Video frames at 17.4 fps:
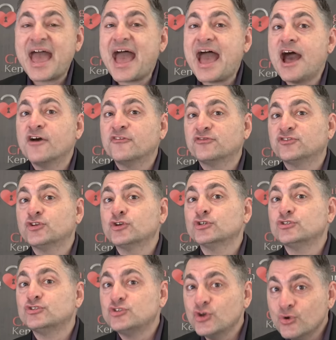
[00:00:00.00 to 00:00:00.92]

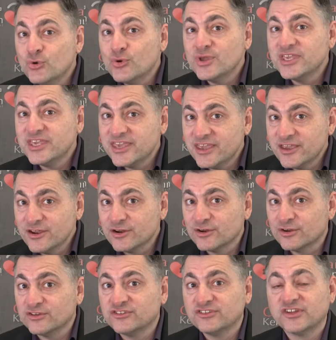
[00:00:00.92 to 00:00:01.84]
after two
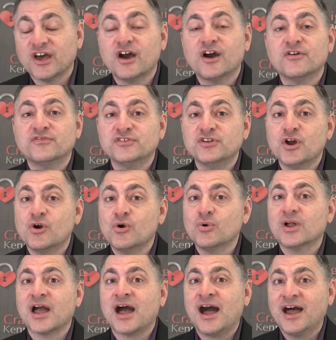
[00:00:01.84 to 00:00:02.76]
years of no
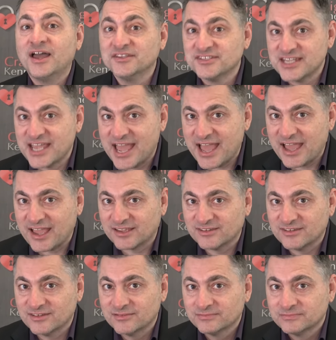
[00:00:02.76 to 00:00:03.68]

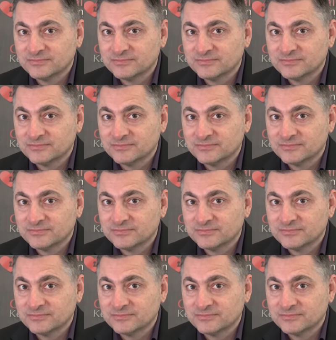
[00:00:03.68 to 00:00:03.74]
contact.